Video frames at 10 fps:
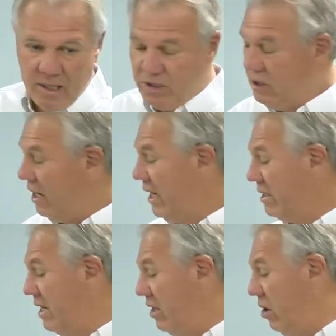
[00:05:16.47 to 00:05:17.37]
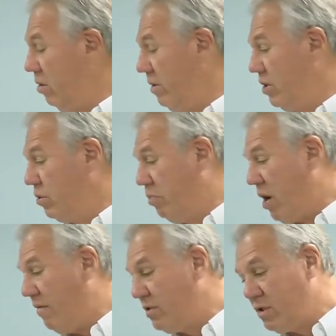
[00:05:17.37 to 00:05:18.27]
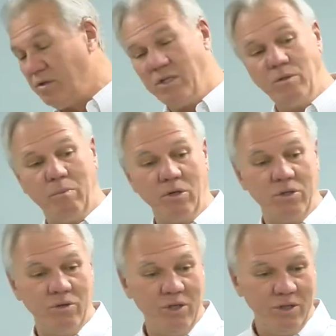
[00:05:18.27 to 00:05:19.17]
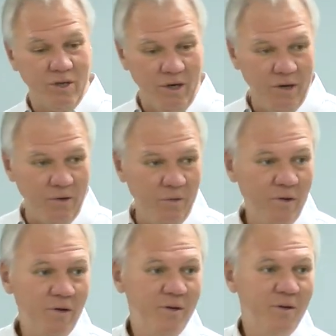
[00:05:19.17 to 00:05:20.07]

So I guess they call them major prophets because these books are just a little